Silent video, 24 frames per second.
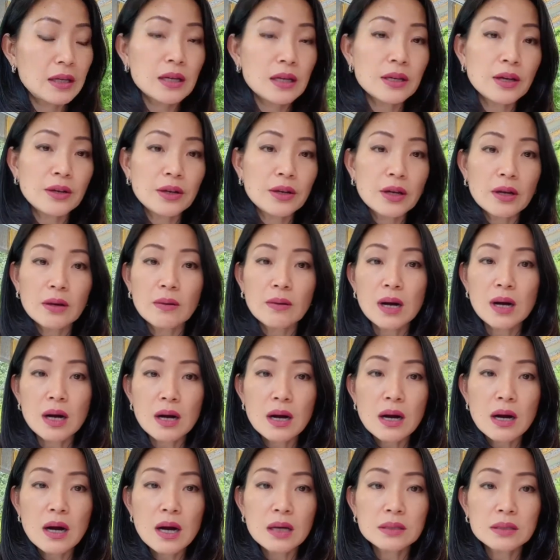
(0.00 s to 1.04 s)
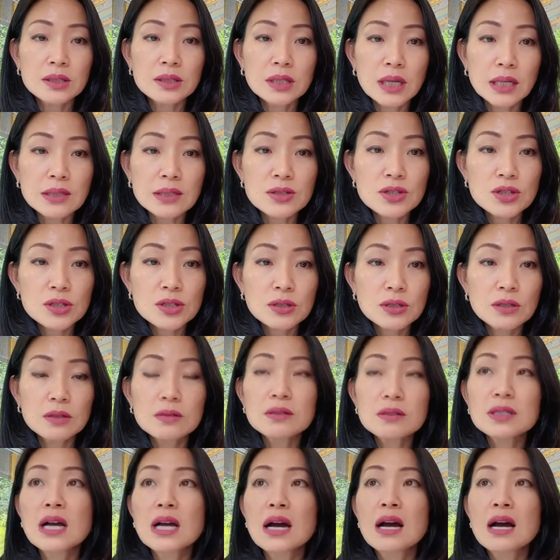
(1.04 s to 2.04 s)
you know, dance shoes,